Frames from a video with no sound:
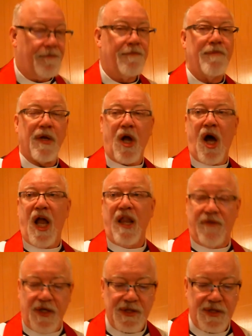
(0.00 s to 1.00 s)
But all of
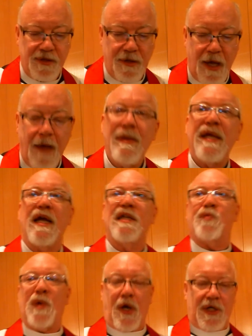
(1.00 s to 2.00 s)
us, because
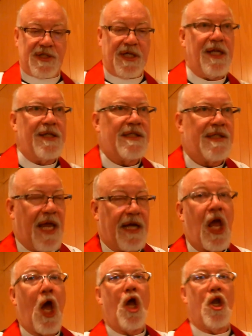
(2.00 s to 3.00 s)
we are sin sick,
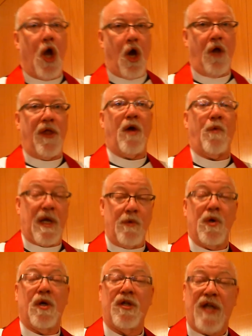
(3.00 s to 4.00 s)
know that we
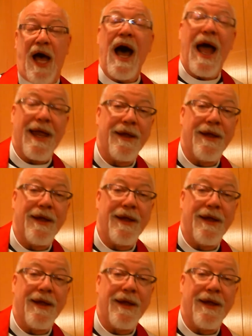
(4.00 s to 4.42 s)
will die.